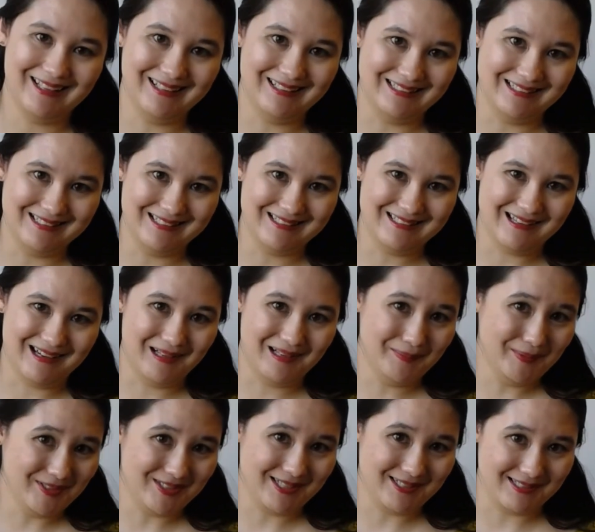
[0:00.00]
is
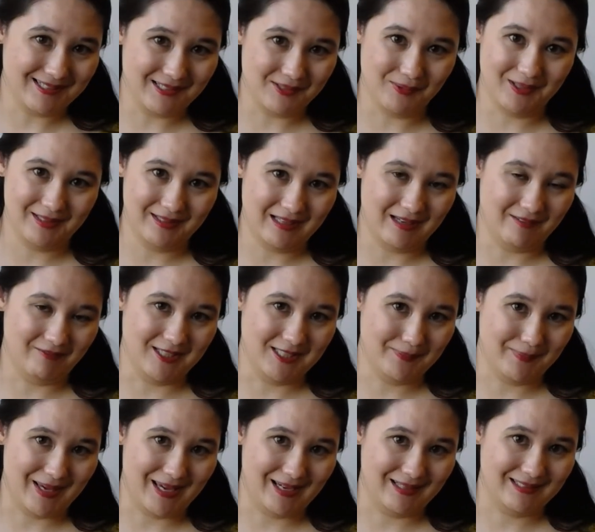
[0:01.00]
almost just as worthy of
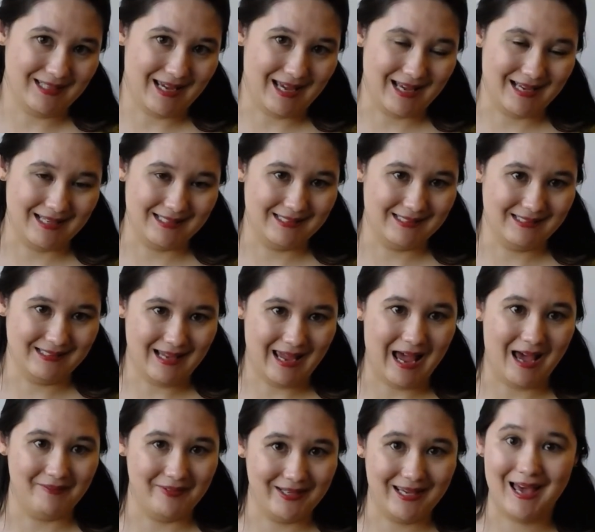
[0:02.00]
respect as
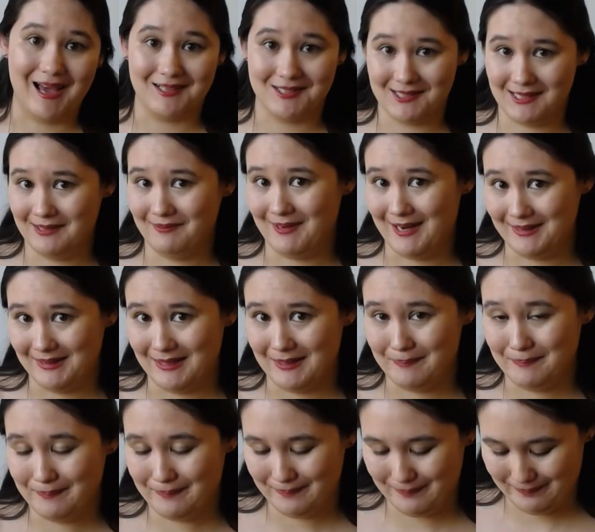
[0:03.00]
having actually read them.